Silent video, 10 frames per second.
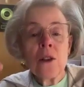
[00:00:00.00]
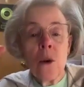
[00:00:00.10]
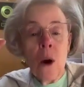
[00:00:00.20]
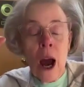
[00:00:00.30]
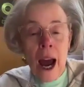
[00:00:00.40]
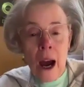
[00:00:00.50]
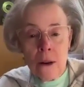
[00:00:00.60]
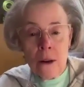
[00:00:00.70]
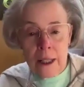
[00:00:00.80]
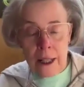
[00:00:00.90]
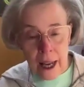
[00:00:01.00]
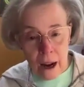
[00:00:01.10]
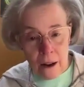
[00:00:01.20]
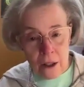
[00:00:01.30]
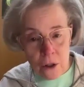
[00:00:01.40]
So how does a
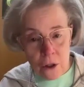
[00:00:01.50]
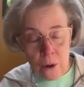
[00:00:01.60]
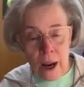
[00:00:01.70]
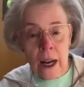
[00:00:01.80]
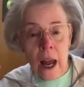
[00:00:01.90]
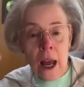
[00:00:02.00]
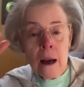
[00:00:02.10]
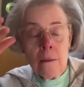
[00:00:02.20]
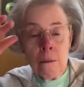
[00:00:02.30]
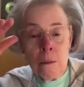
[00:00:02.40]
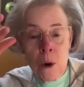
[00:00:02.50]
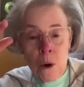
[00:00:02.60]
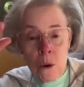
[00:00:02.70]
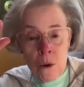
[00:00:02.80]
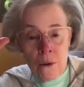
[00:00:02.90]
character trait
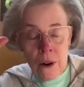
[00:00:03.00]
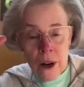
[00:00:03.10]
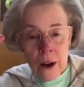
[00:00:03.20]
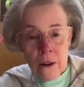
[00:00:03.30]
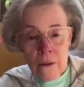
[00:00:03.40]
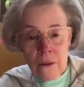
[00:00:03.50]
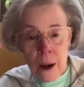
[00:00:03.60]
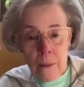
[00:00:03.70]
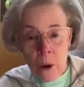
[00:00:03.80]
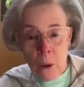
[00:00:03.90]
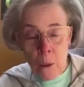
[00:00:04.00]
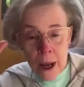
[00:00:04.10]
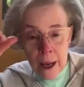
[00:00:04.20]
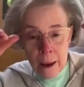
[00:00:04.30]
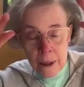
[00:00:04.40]
move from the
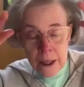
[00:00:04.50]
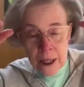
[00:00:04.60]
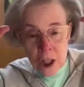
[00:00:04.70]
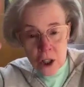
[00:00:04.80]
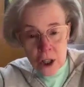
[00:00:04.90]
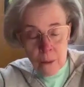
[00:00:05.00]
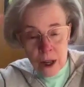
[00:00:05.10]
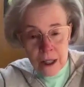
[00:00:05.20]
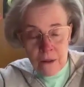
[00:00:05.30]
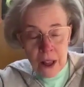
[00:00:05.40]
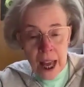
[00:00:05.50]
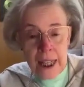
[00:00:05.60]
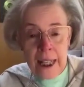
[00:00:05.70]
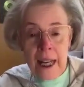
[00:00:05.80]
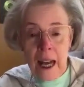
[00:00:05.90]
wing position where it's
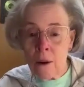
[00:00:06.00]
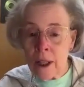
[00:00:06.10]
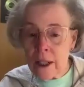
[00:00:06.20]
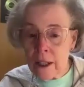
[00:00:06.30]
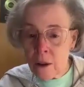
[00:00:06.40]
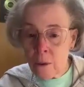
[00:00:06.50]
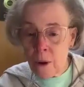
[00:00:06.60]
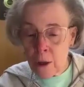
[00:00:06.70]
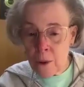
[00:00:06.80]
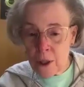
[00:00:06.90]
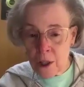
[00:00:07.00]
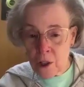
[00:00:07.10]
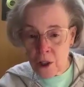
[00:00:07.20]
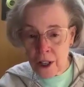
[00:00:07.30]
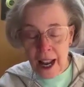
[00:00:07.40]
flighty down into the rudder
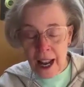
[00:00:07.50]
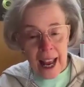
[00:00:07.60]
position?